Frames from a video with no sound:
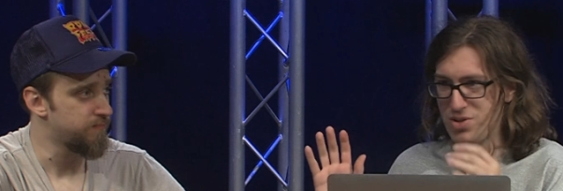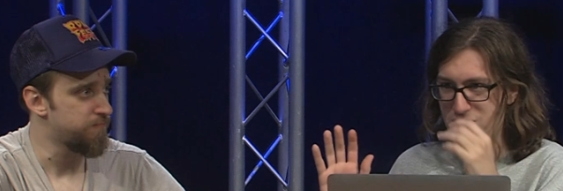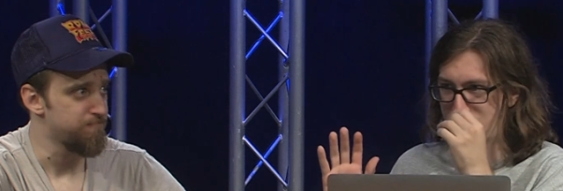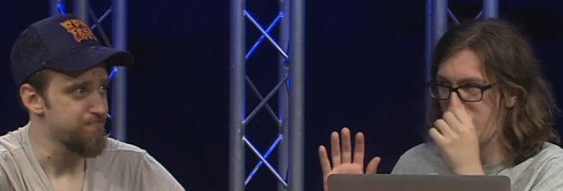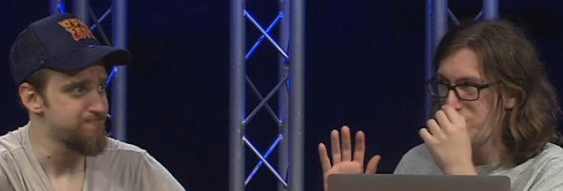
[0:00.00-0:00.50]

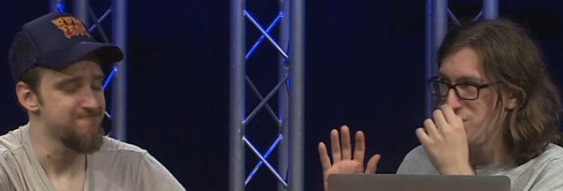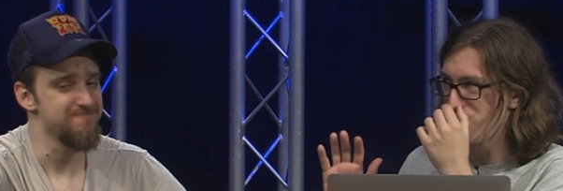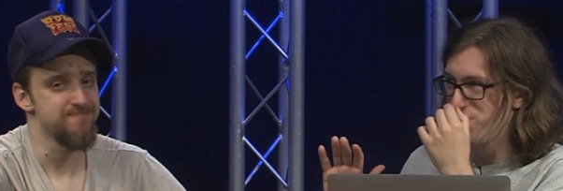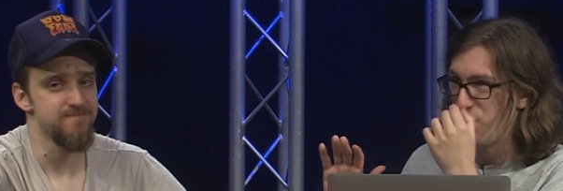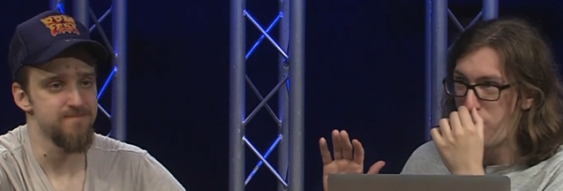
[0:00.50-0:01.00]
Speaker 1: It's
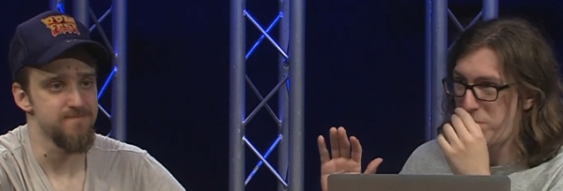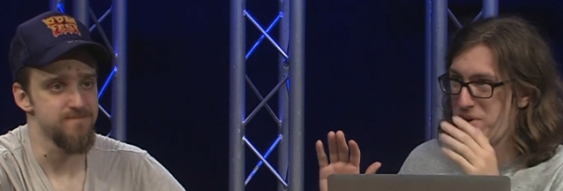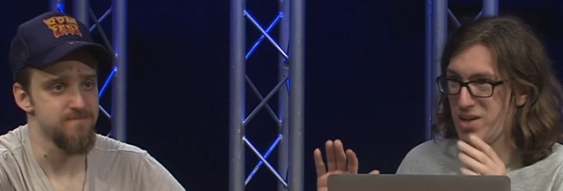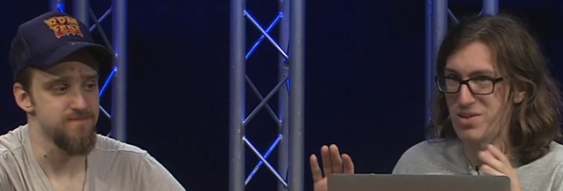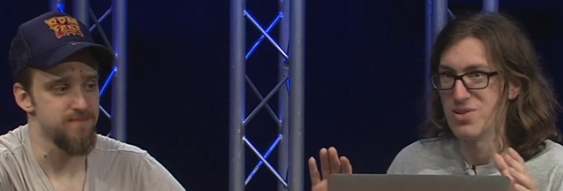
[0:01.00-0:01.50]
Sony's four
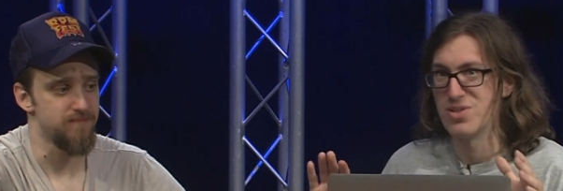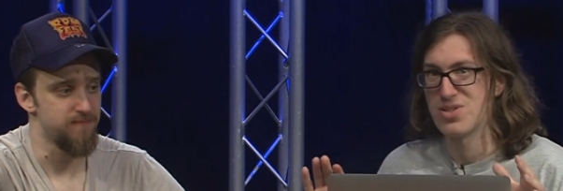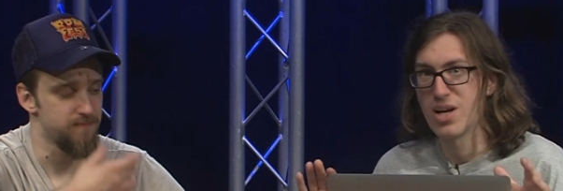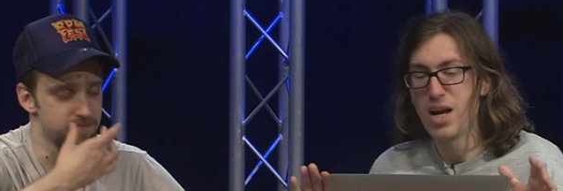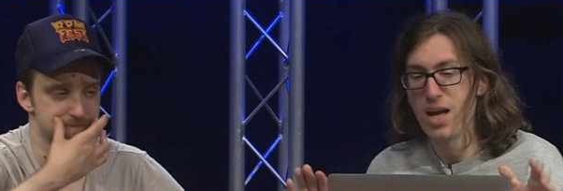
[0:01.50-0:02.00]

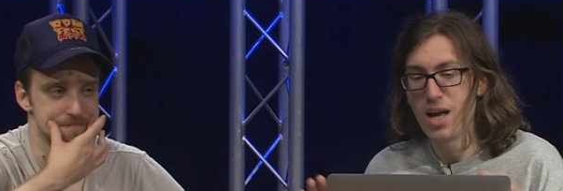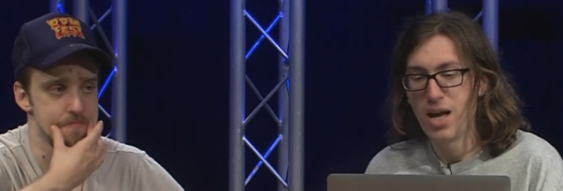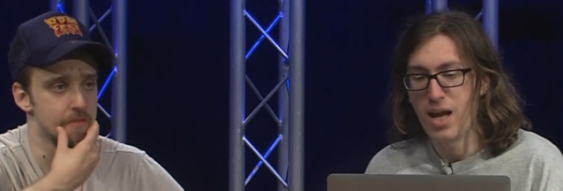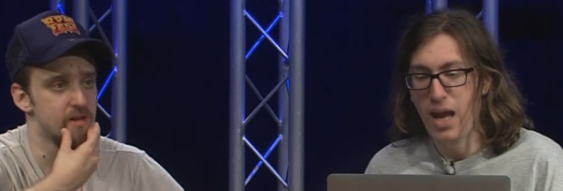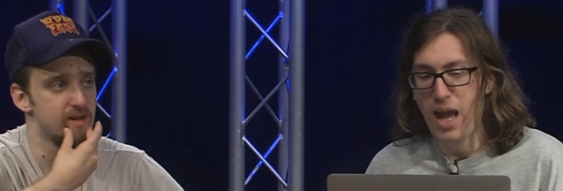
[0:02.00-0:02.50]
pillars
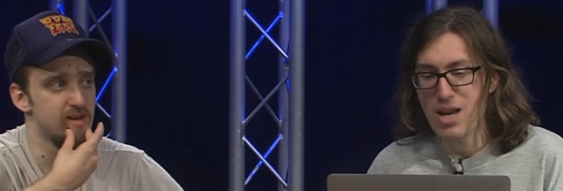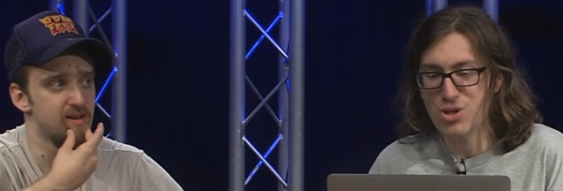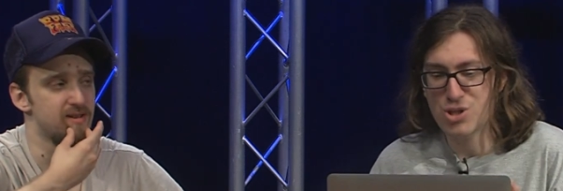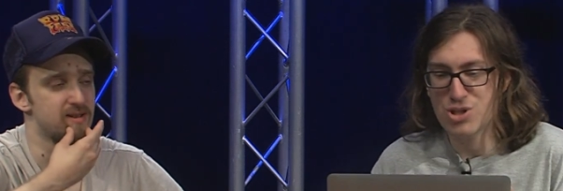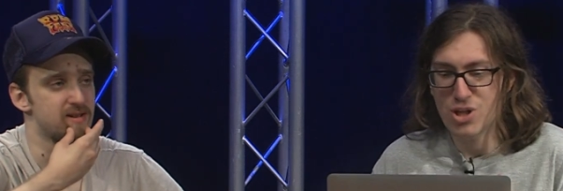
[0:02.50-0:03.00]
and
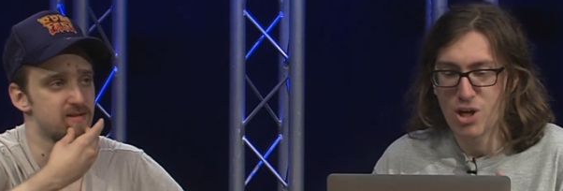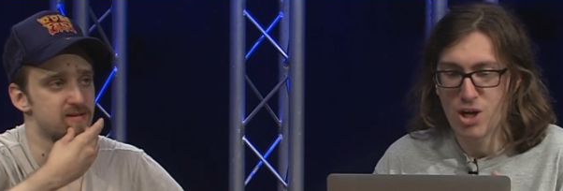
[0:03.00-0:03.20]
it's just,